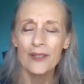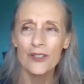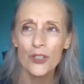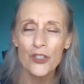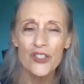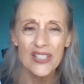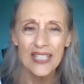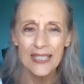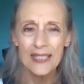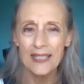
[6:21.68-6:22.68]
turned
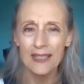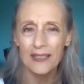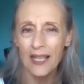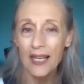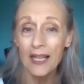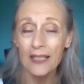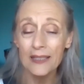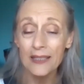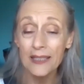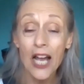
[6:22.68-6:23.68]
6,
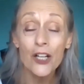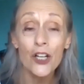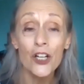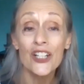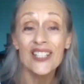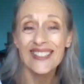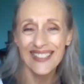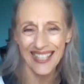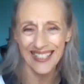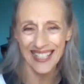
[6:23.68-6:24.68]
younger
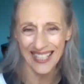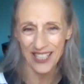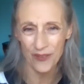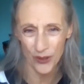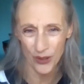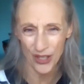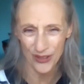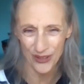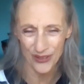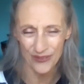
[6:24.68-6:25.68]
than any of her
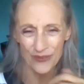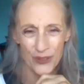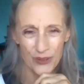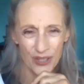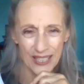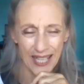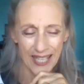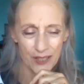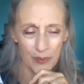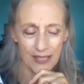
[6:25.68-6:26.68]
other first grade
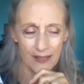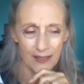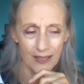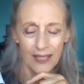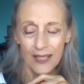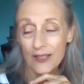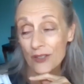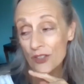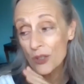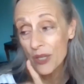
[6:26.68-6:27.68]
classmates.
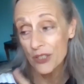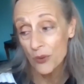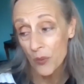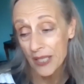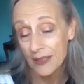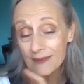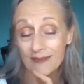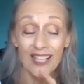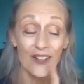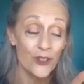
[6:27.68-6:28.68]
So she watched one
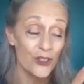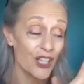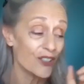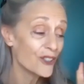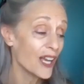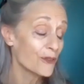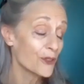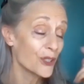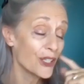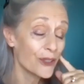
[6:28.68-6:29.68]
after
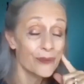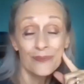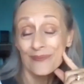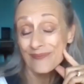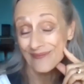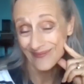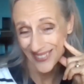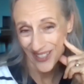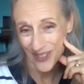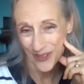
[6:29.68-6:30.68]
another
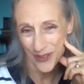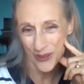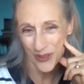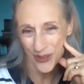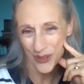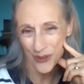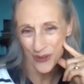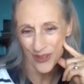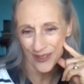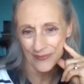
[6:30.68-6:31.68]
lose their
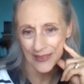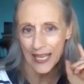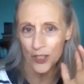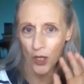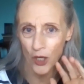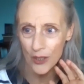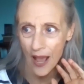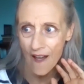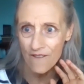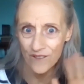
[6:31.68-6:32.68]
tooth and
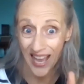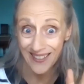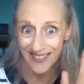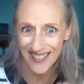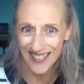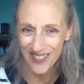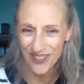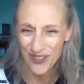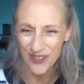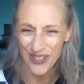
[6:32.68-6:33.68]
heard fascinating
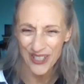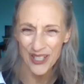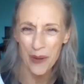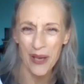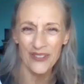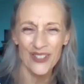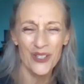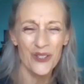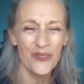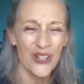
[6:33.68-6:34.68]
stories about the
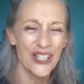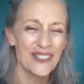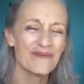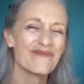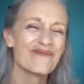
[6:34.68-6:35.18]
tooth fairy.